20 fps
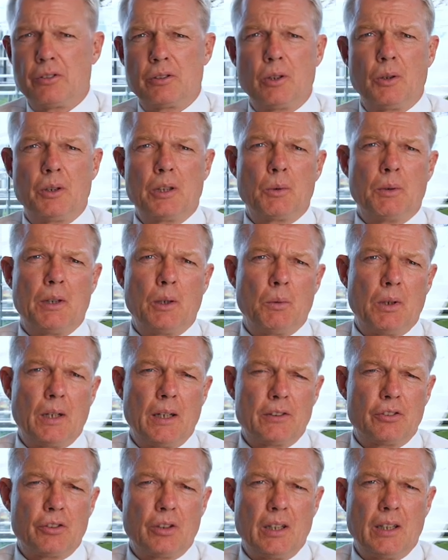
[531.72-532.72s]
is going quite well
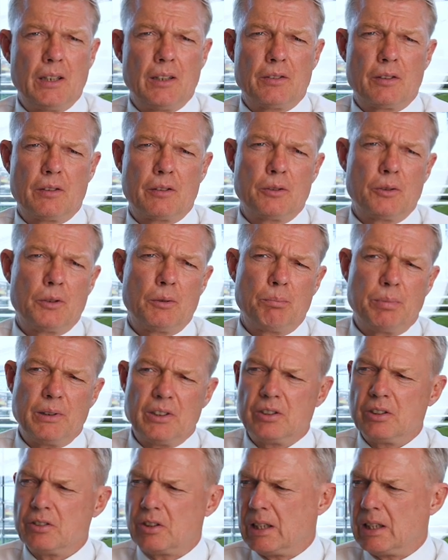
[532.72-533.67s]
actually. That's the third business